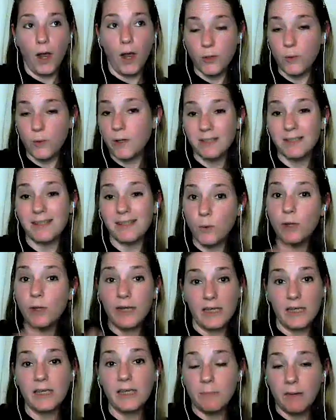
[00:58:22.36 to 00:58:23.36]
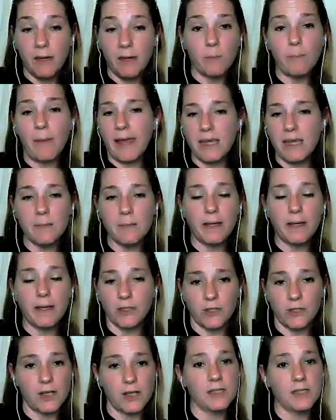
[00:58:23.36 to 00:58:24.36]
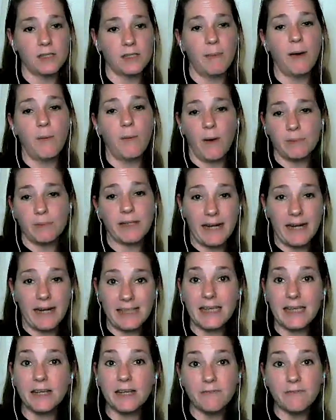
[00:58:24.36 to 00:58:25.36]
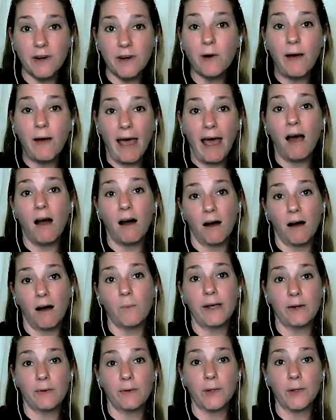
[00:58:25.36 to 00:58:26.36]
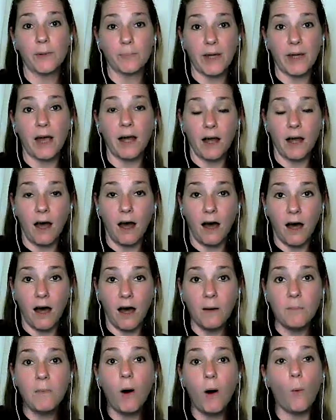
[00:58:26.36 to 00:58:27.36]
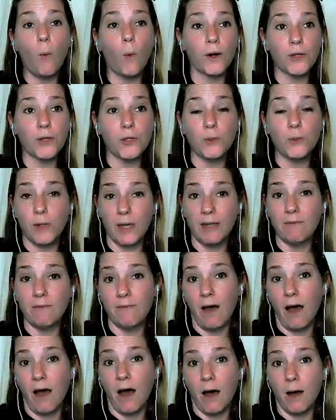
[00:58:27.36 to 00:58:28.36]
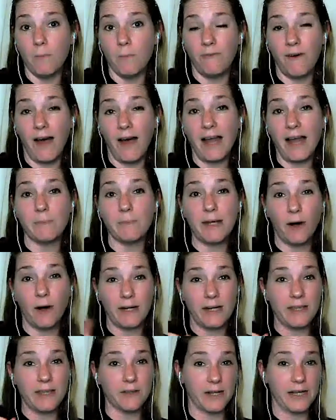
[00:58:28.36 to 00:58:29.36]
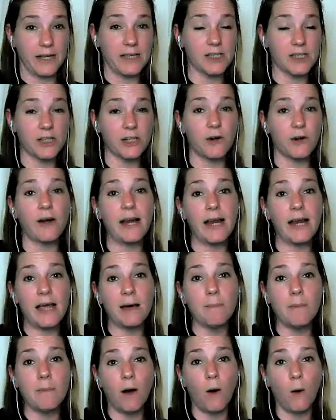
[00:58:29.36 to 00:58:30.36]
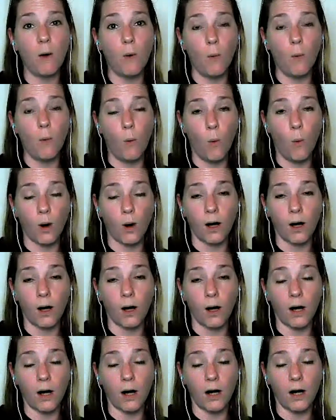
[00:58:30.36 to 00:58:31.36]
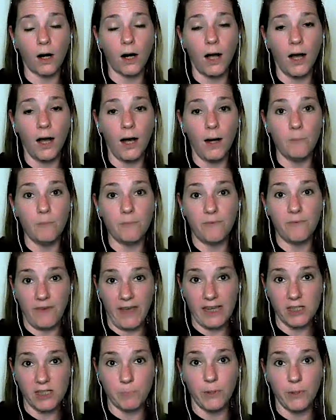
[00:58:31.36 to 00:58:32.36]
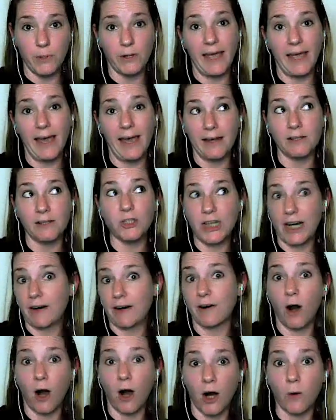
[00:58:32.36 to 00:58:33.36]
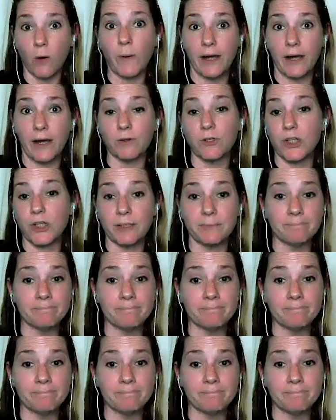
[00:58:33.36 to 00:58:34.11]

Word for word: can, you can email, my email address is on my website. It's info at hartwick group dot com, or you can um, find me on either Instagram or um, Facebook and Sharon Hartwick Coaching.